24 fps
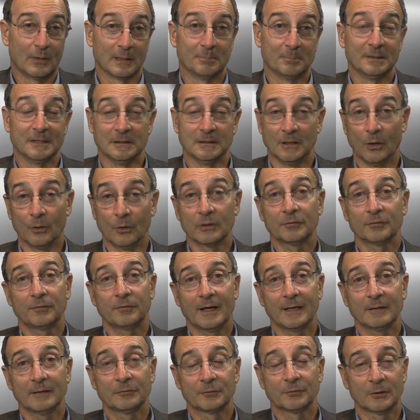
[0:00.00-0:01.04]

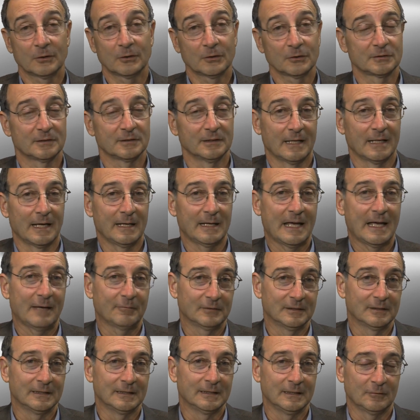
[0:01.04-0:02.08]
notified first, and I have
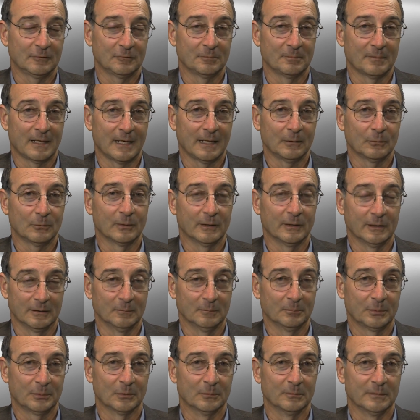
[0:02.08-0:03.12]
to give my written
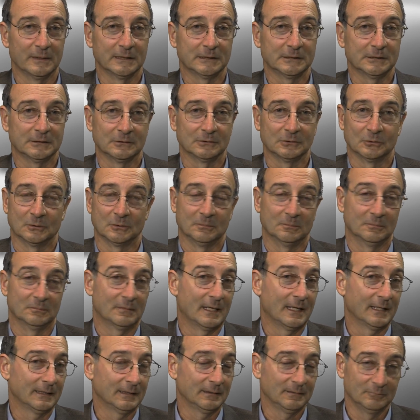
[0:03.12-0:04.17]
permission or
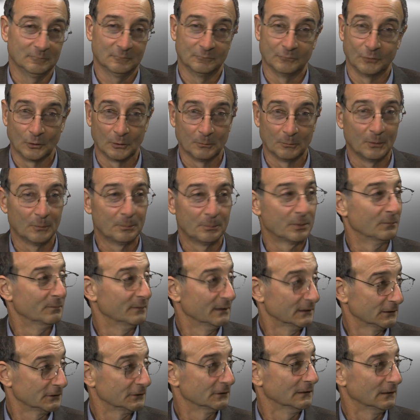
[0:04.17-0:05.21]
my verbal
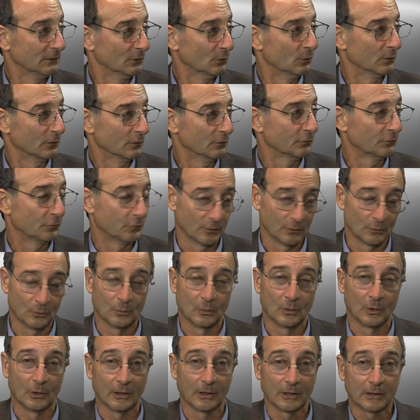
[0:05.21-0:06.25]
permission in order for the
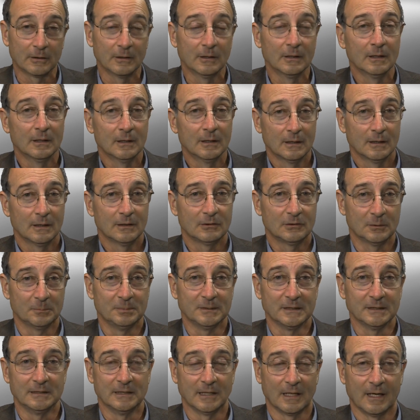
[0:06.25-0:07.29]
work to
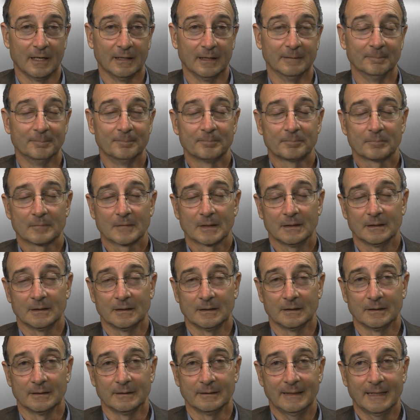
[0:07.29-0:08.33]
be done.
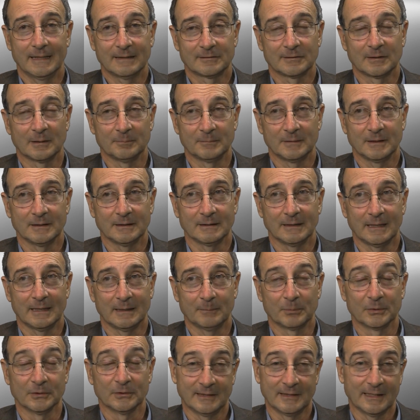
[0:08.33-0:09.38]
That's something that
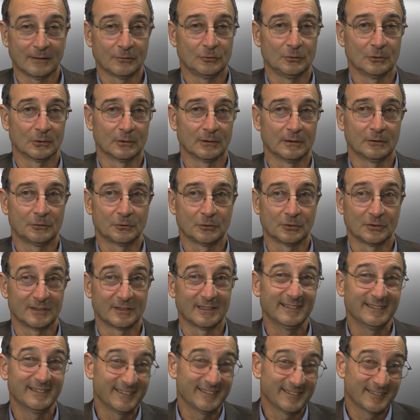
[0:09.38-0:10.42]
protects your interest
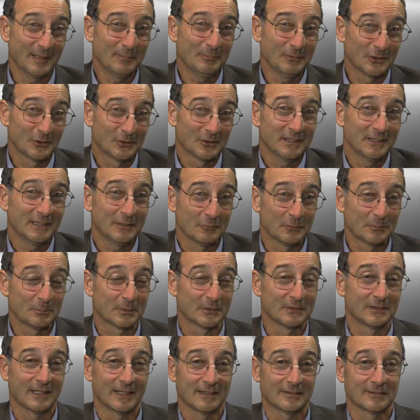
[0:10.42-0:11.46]
and to some degree even
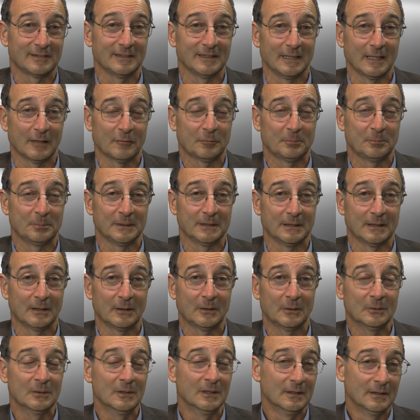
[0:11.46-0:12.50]
protects the
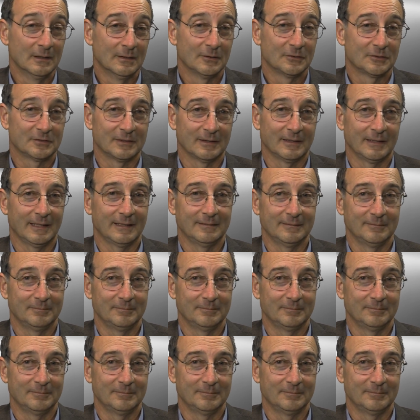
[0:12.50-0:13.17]
FBO so that